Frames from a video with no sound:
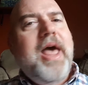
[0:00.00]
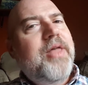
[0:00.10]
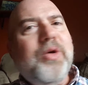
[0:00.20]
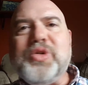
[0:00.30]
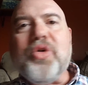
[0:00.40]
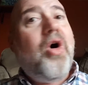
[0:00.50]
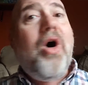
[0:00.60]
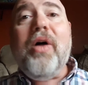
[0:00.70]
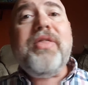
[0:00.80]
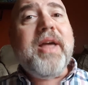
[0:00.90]
And those are
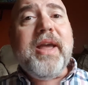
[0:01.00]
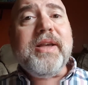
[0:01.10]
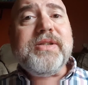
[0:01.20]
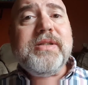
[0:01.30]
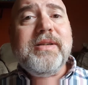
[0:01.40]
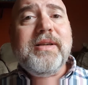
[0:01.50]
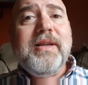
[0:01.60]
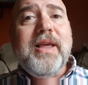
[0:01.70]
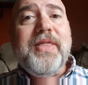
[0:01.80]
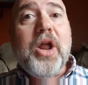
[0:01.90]
all things
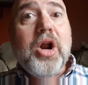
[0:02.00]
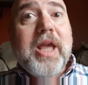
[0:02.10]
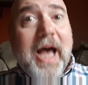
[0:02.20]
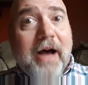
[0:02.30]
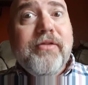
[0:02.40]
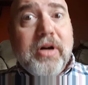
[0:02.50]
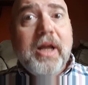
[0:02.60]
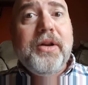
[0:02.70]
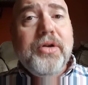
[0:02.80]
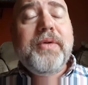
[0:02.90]
that are covered
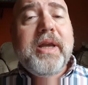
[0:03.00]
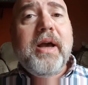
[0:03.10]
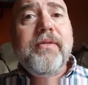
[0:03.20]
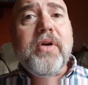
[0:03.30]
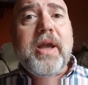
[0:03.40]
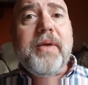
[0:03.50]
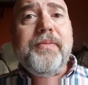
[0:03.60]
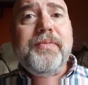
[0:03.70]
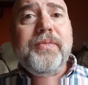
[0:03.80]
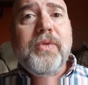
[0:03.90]
under recovery.
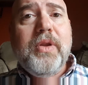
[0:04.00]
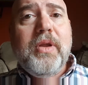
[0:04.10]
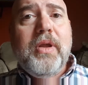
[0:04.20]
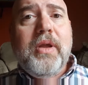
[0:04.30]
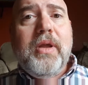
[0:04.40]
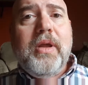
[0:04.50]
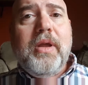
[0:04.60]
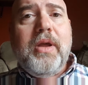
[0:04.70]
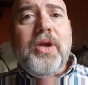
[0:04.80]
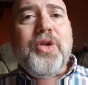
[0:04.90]

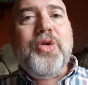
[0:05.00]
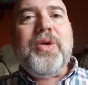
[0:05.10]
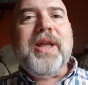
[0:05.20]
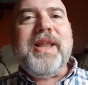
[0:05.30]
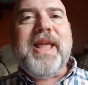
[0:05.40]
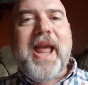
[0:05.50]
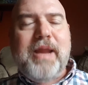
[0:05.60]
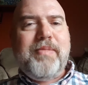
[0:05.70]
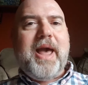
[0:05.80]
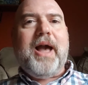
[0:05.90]
You can
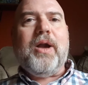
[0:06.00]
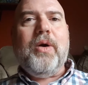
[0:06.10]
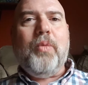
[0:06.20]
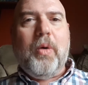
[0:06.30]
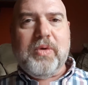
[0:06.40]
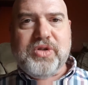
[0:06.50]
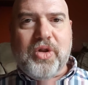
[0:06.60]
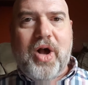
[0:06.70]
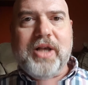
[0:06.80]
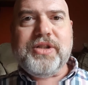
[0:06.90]
gain back what was
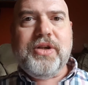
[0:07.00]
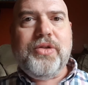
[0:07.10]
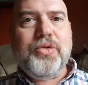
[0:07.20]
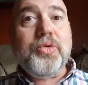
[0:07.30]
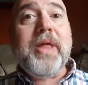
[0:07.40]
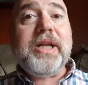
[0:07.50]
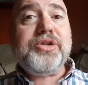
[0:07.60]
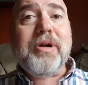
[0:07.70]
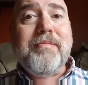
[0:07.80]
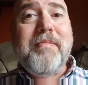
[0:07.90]
lost through that
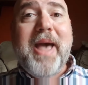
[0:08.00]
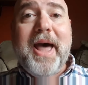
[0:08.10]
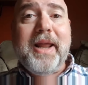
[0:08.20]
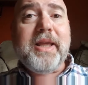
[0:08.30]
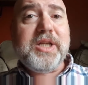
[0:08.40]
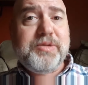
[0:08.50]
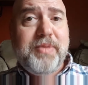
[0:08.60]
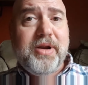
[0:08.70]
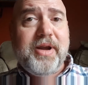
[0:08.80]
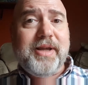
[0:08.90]
traumatic
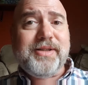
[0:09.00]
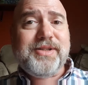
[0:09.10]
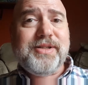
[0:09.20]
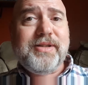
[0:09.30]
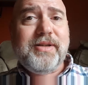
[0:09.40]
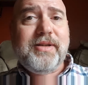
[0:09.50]
experience.